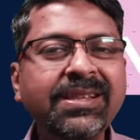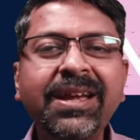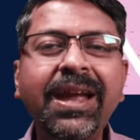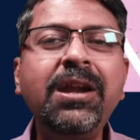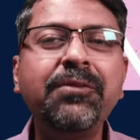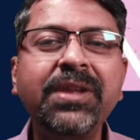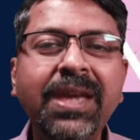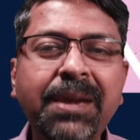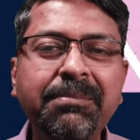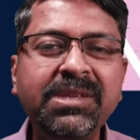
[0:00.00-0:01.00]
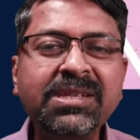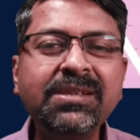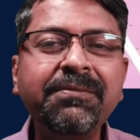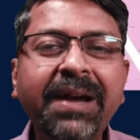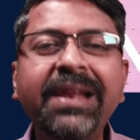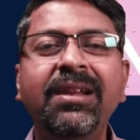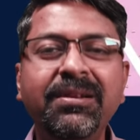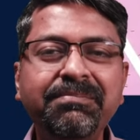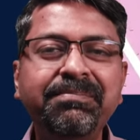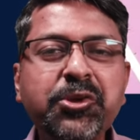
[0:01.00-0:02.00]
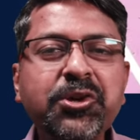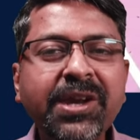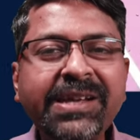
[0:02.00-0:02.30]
the end of the game. This is the final. She